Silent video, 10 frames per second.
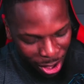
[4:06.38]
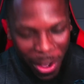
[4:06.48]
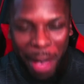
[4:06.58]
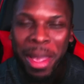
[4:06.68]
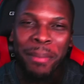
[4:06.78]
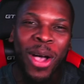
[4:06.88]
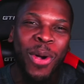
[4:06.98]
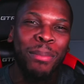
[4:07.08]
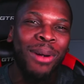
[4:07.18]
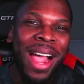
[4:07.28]
make my own
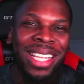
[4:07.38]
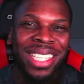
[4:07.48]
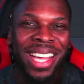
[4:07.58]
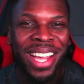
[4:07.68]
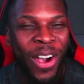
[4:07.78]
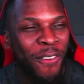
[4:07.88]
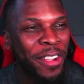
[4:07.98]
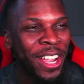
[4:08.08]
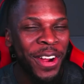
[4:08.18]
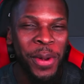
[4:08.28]
brats over
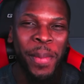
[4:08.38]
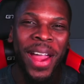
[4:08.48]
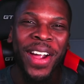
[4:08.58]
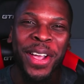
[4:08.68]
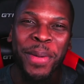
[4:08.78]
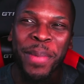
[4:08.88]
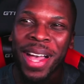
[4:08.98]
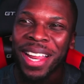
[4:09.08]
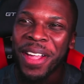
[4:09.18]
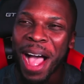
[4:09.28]
here in America,
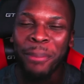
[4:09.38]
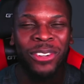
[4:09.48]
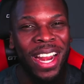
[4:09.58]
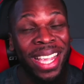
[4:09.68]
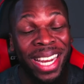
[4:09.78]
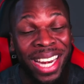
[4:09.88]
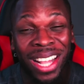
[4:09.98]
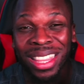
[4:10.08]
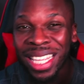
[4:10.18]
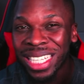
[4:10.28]
but I'm trying to get an
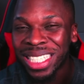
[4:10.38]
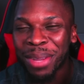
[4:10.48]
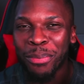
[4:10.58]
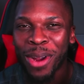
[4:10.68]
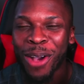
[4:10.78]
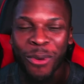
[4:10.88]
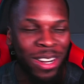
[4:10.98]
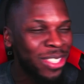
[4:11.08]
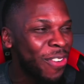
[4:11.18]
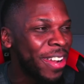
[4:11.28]
authentic bratwurst
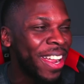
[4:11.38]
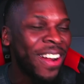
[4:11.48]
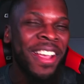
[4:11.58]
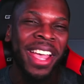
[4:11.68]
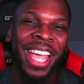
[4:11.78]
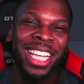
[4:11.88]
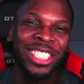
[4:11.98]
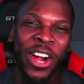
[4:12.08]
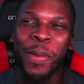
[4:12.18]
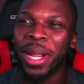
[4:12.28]
over there in
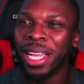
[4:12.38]
Germany.